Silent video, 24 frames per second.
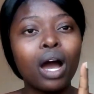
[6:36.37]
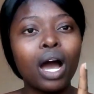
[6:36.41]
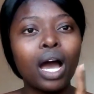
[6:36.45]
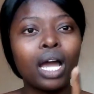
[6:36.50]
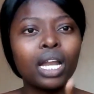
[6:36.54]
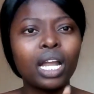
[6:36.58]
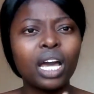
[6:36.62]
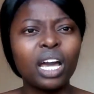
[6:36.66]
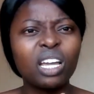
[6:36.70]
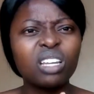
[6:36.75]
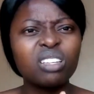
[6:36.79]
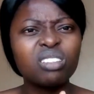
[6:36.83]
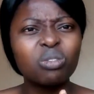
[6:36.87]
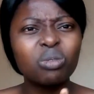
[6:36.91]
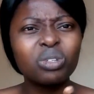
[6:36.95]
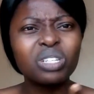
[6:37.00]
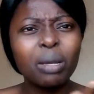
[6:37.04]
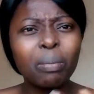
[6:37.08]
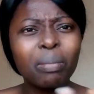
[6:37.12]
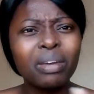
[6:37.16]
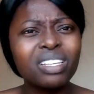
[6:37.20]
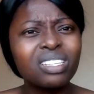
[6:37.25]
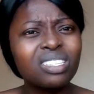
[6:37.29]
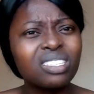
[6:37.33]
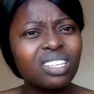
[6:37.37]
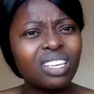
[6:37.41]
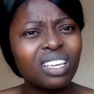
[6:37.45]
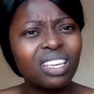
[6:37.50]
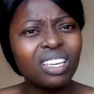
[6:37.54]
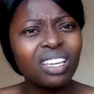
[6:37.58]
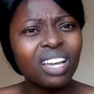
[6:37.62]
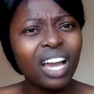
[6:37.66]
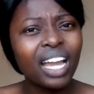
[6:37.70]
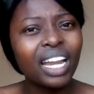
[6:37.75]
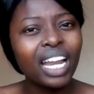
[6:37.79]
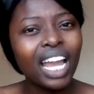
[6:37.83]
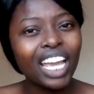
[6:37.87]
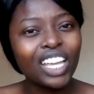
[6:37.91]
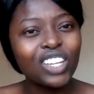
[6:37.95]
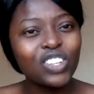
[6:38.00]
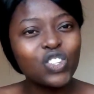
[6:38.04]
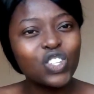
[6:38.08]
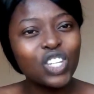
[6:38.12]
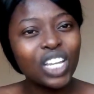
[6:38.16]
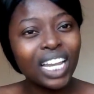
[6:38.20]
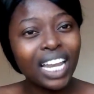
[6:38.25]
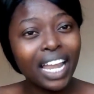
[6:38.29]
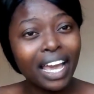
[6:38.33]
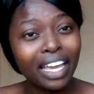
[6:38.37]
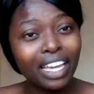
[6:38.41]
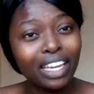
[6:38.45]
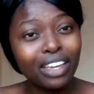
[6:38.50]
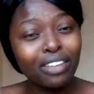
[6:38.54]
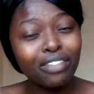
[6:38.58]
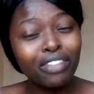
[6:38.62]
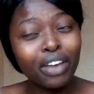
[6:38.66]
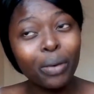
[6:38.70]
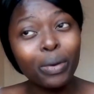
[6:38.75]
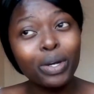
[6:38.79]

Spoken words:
An IG live.